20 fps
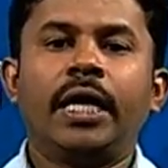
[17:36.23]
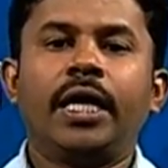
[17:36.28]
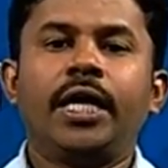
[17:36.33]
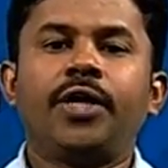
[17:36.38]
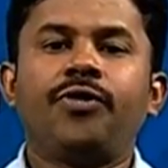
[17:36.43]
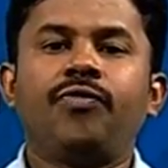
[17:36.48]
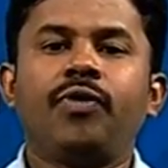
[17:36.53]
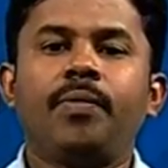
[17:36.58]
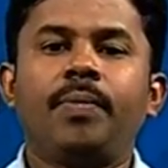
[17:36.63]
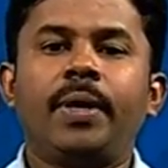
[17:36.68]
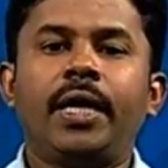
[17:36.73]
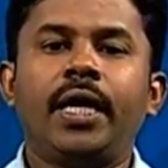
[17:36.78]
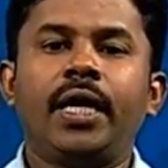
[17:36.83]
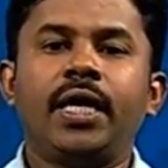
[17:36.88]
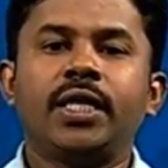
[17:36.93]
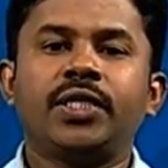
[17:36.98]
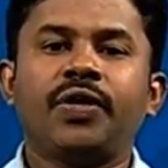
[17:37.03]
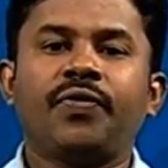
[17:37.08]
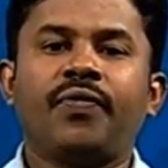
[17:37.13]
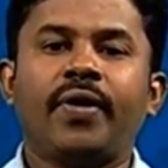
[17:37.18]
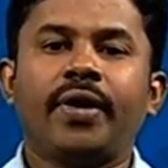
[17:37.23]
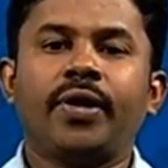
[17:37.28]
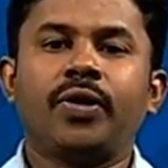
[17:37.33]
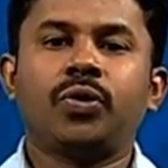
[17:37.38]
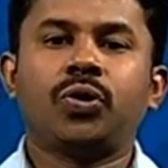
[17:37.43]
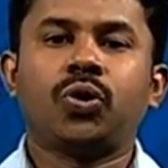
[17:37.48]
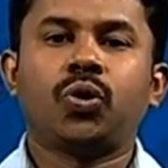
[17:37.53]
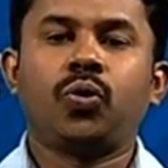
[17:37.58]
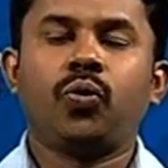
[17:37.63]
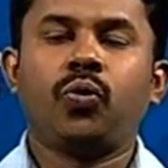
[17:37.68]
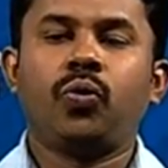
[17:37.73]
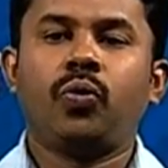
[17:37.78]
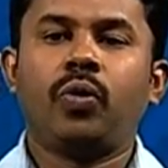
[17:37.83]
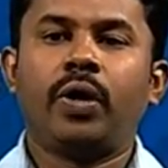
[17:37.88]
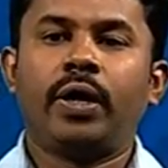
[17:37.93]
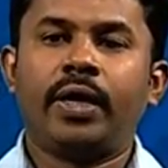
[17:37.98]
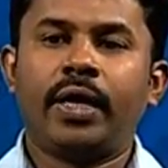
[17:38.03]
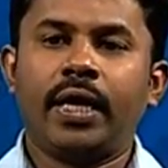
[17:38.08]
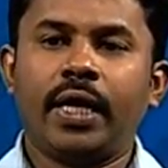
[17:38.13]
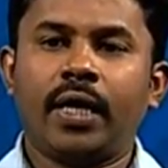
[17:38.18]
It will be easy for you to
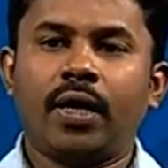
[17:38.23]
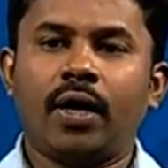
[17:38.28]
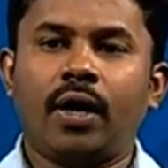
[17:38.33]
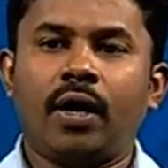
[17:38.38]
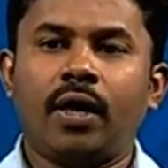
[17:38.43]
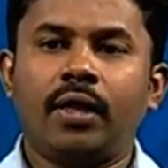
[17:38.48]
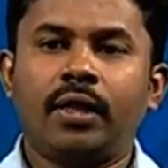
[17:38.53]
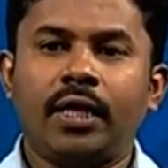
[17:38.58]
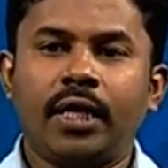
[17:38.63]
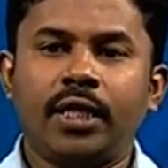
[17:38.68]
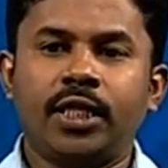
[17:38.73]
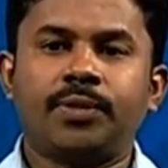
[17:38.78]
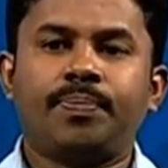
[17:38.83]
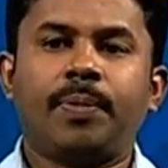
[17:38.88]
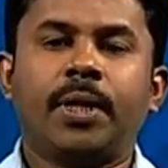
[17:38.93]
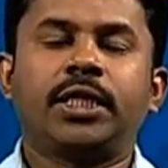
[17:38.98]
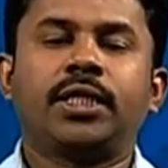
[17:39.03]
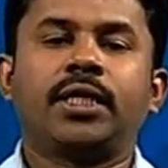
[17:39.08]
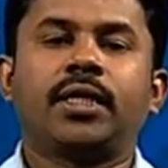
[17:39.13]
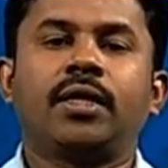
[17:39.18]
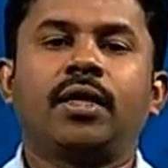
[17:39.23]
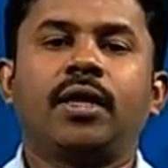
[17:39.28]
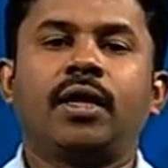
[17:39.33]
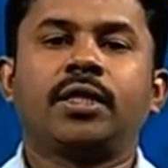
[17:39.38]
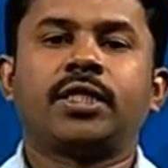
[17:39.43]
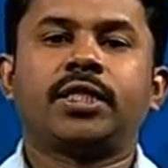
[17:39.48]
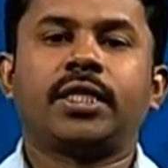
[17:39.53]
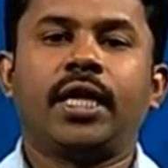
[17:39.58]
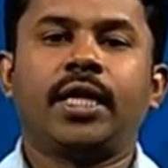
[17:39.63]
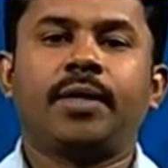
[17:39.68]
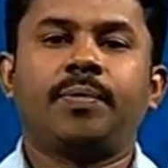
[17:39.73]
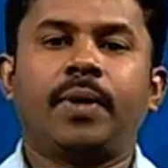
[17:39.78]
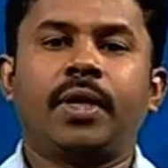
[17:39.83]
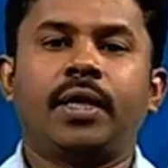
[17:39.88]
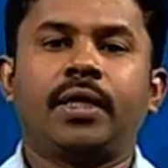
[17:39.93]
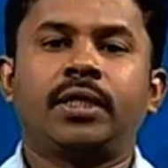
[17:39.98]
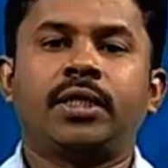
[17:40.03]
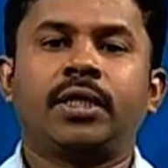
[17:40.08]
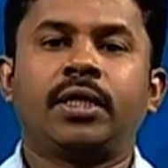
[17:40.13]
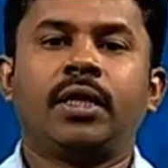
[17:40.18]
recall this particular
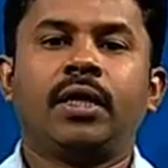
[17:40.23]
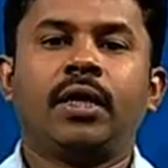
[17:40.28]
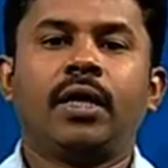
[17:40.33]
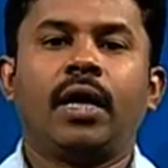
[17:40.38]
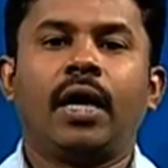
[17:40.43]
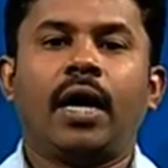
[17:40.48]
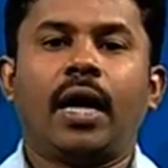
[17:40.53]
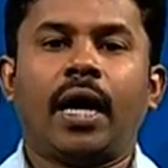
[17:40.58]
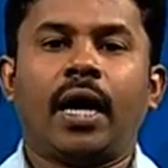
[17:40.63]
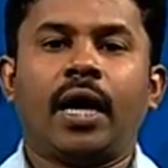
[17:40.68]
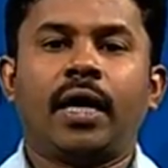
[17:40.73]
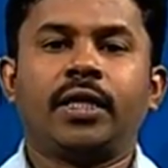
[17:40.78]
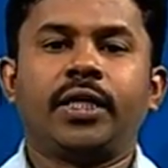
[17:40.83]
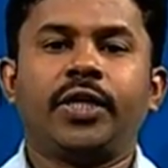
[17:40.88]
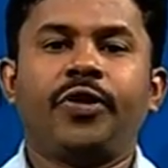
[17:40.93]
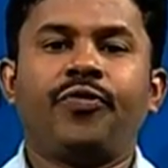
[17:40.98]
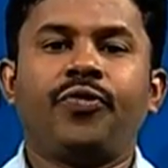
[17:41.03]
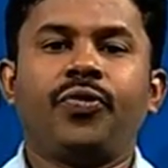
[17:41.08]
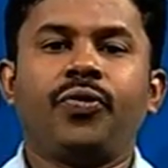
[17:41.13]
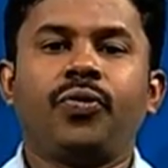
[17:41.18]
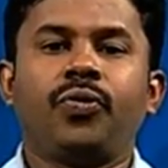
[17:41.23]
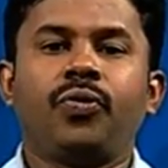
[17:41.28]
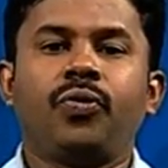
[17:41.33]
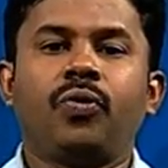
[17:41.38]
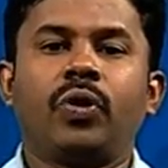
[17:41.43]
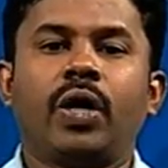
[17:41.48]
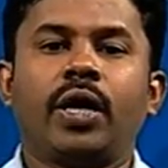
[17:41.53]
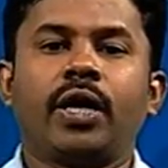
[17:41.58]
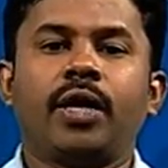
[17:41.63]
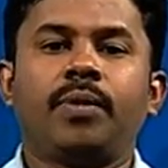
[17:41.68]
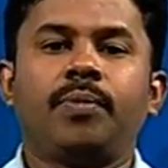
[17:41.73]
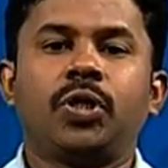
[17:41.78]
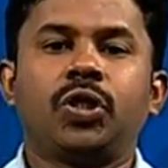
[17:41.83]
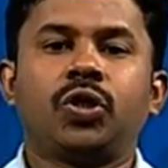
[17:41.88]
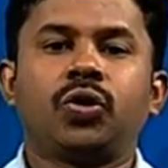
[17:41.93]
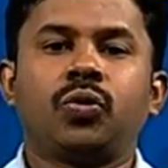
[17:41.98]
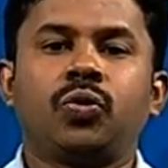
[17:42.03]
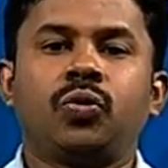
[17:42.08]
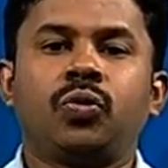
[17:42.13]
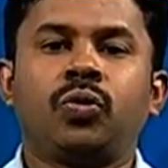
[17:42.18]
statement, and if you are able
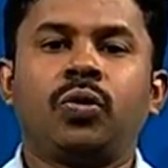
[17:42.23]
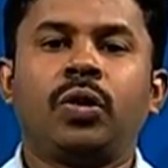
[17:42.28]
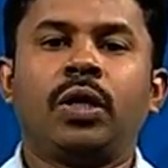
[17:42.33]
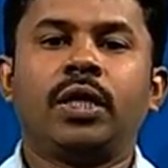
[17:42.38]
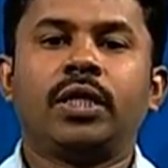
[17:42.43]
to